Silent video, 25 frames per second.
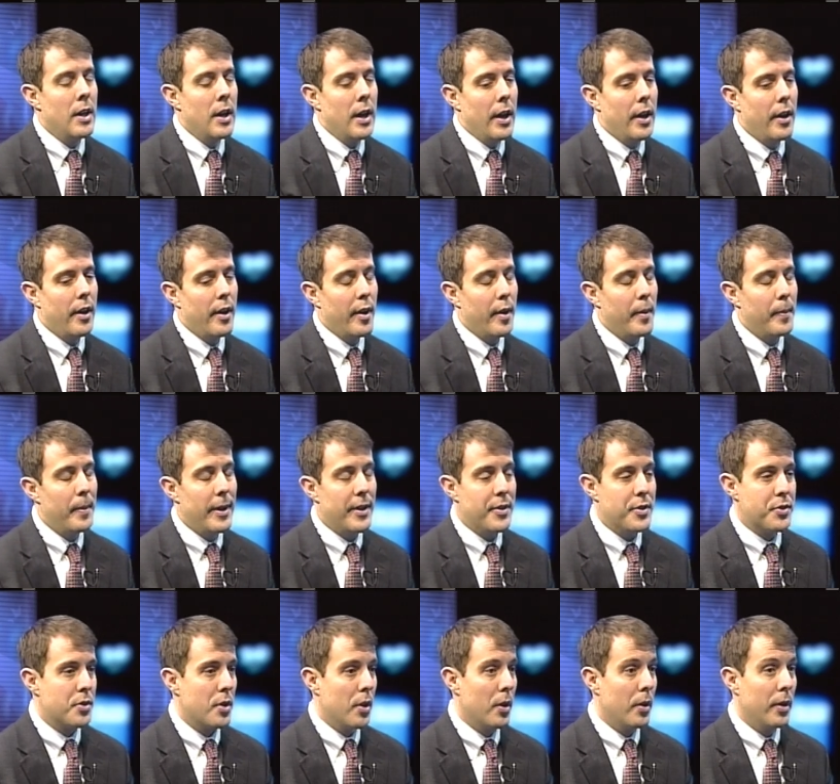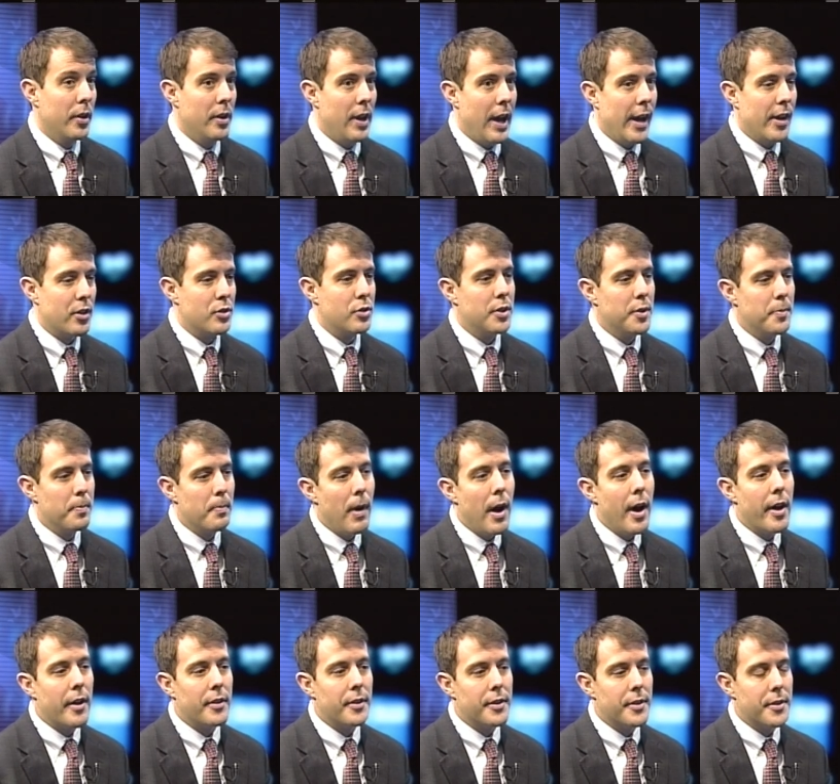And so it actually
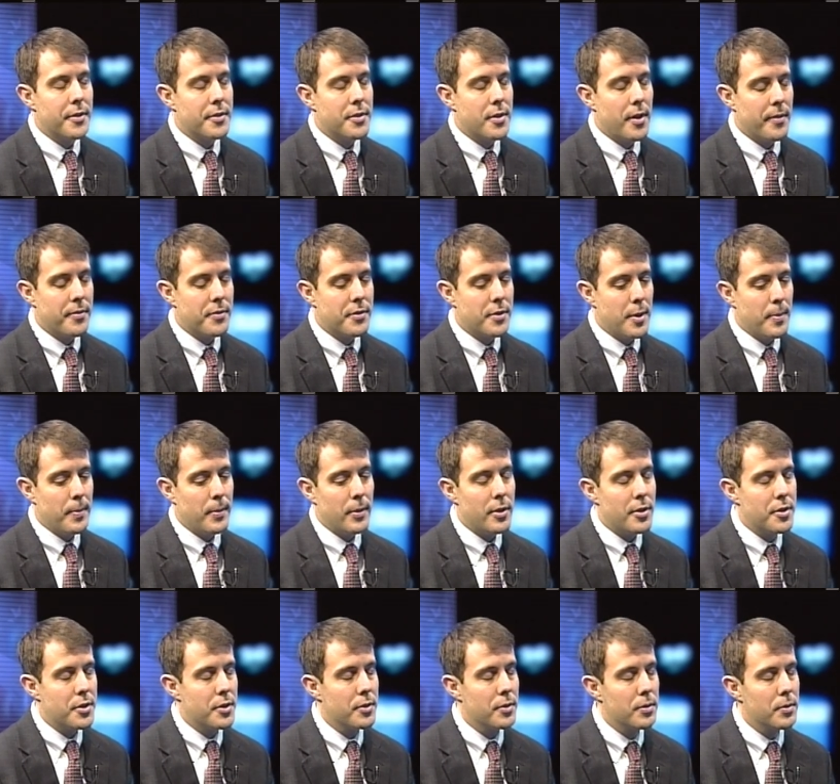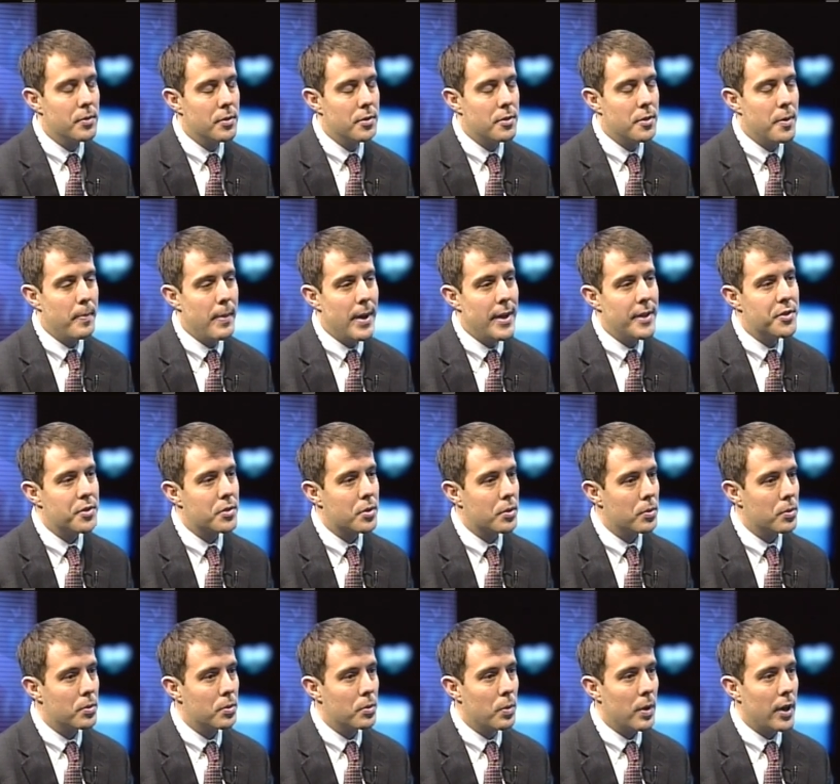modeled itself similar to med
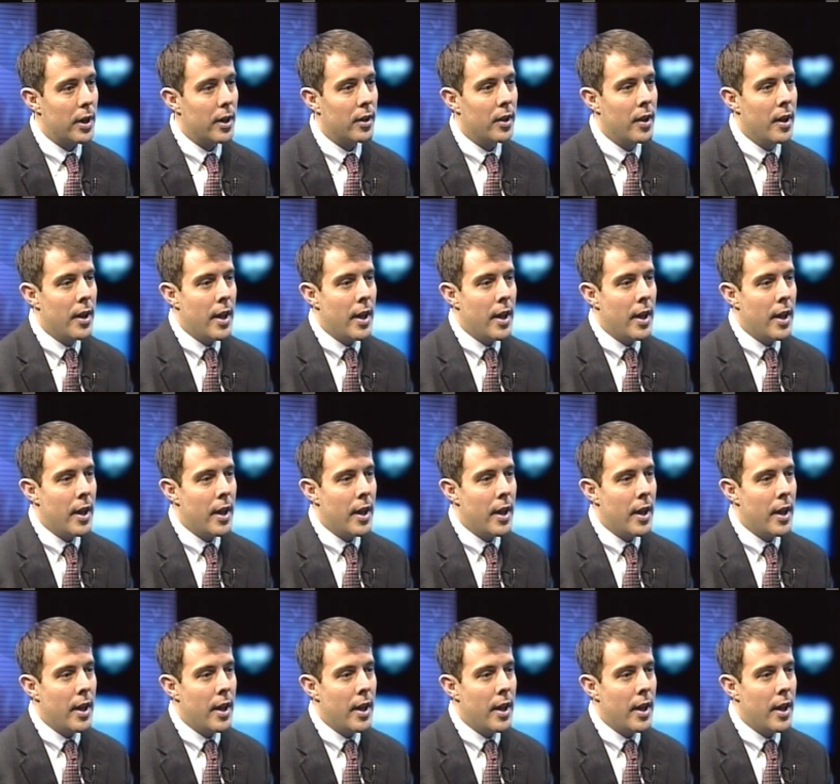school, where